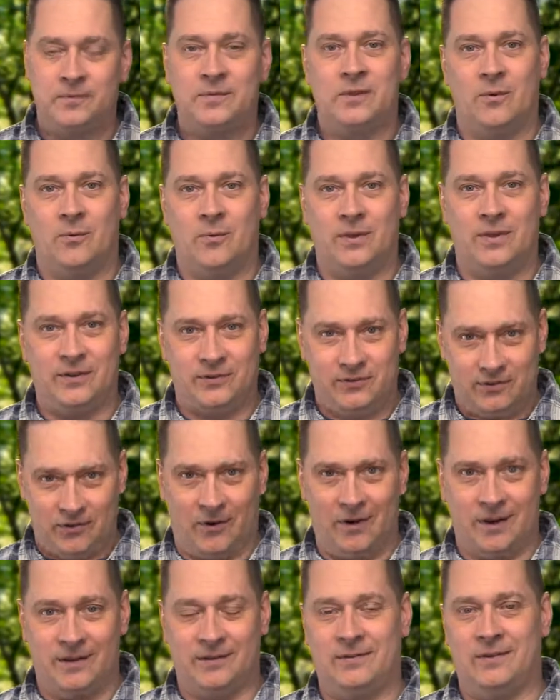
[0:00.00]
with a
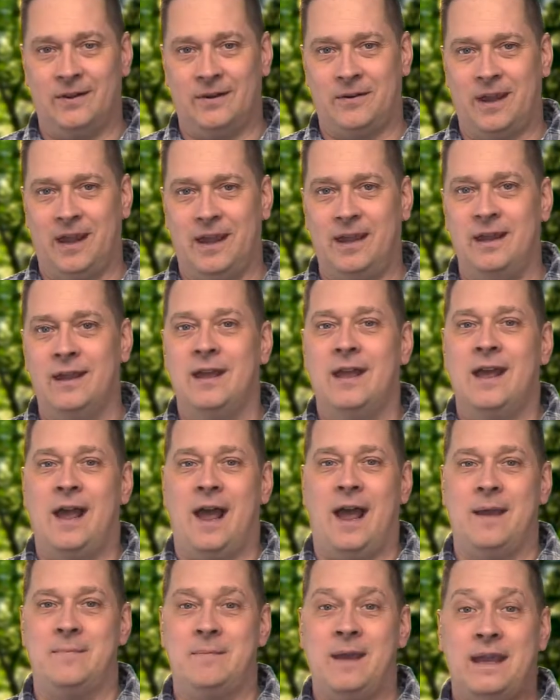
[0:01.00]
choice, okay?
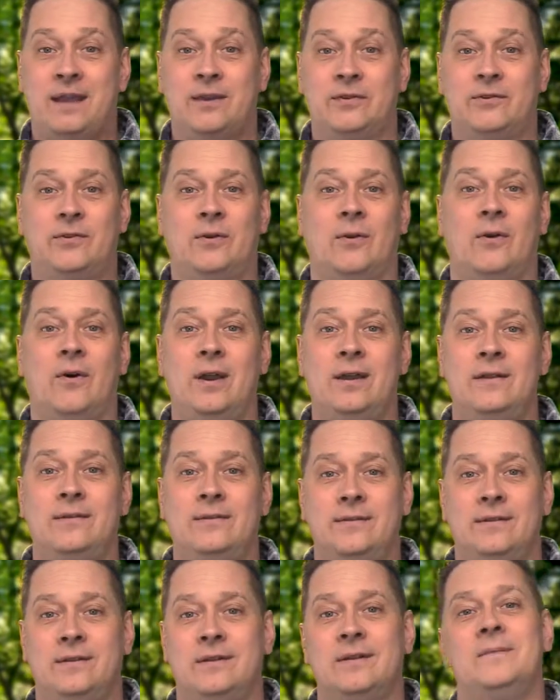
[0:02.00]
I make a
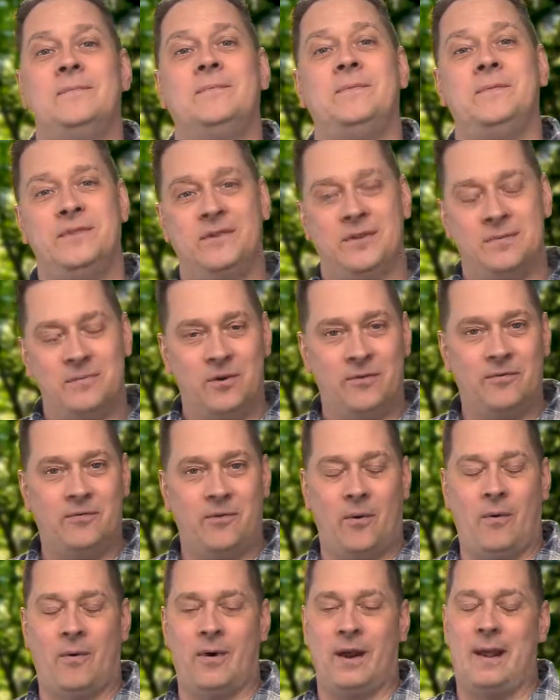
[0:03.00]
choice to move
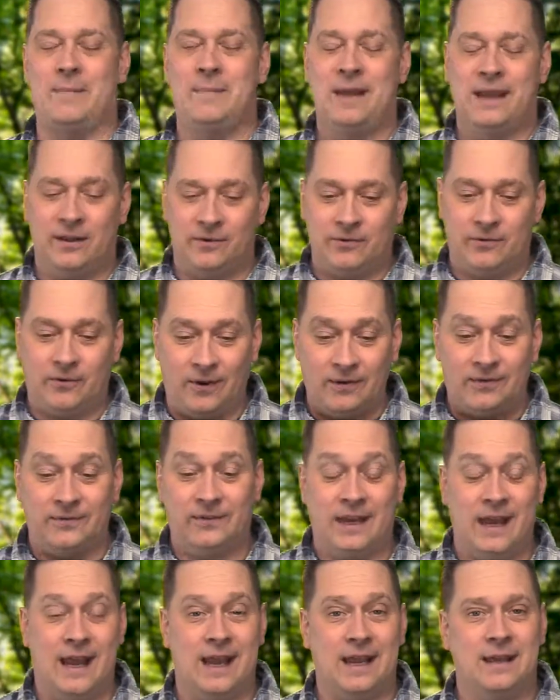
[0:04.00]
forward. I make a choice
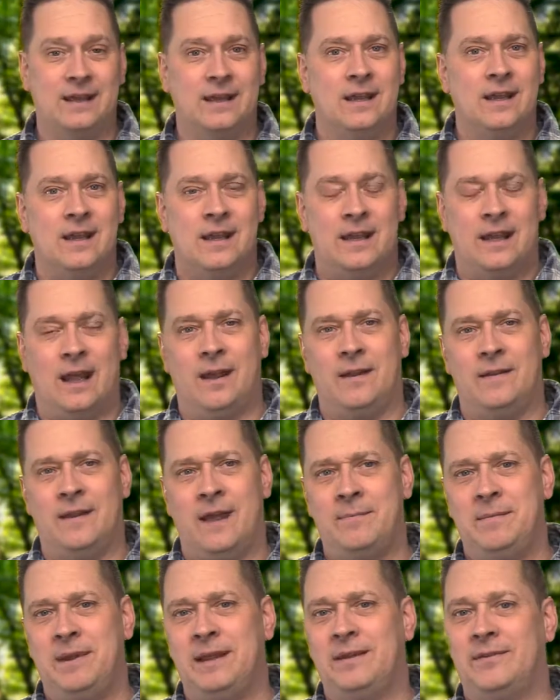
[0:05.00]
today. That,
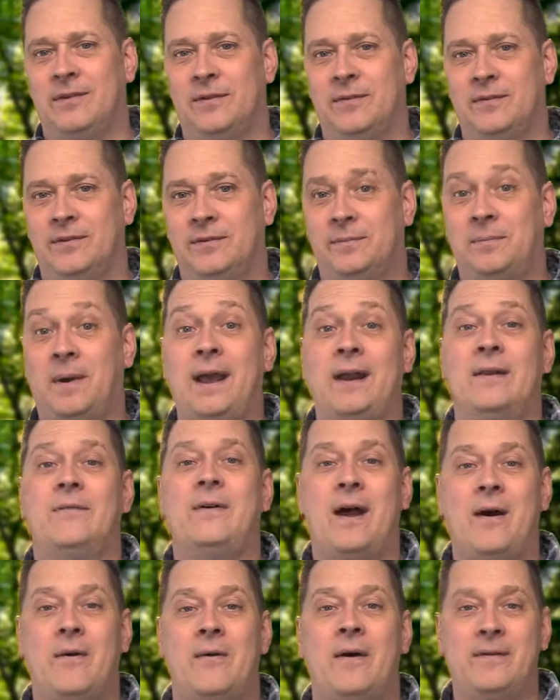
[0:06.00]
that means in spite of
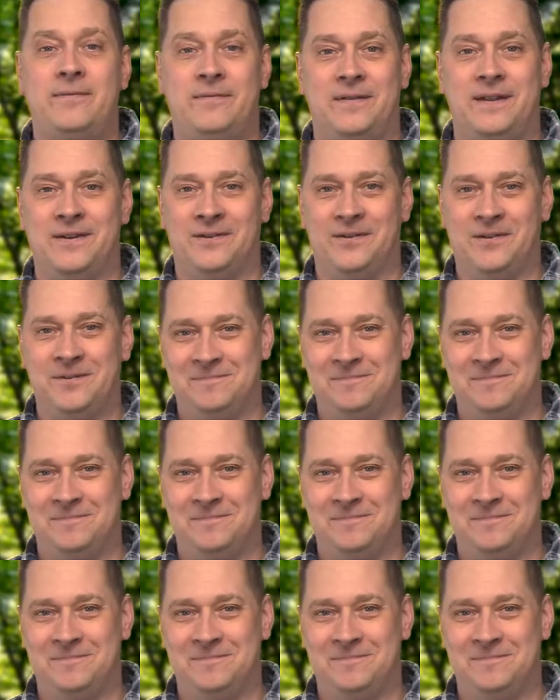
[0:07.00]
how I feel,